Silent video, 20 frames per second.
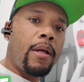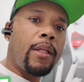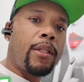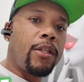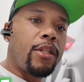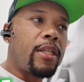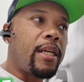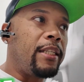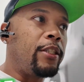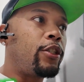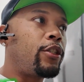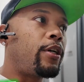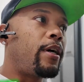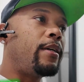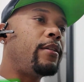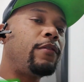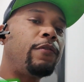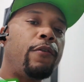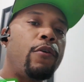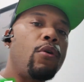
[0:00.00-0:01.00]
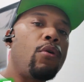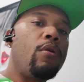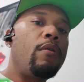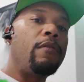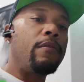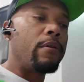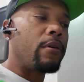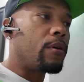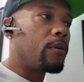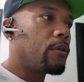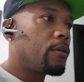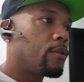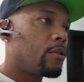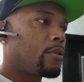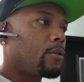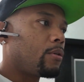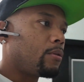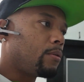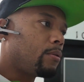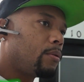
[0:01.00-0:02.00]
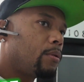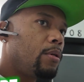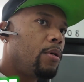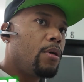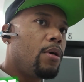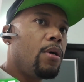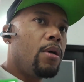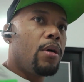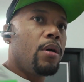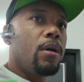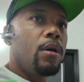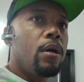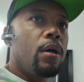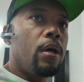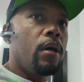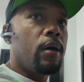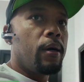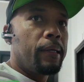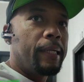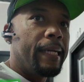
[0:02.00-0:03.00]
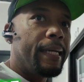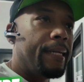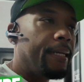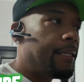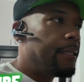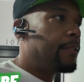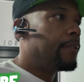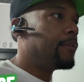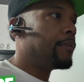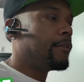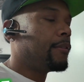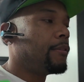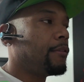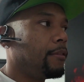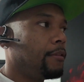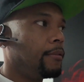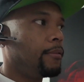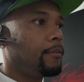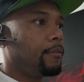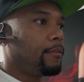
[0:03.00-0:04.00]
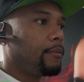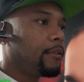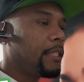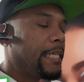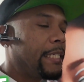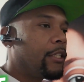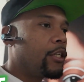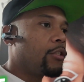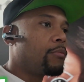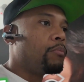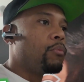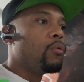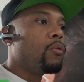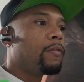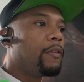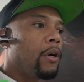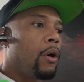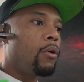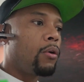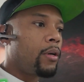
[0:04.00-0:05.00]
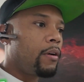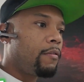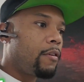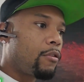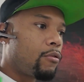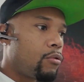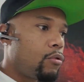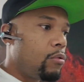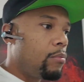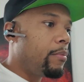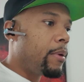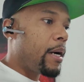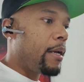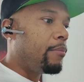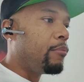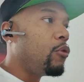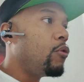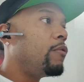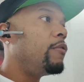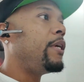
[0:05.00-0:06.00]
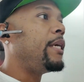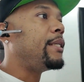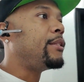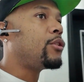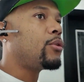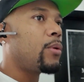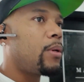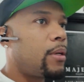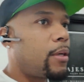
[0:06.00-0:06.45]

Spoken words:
just a transfer over. So they just moved out of a room and moved into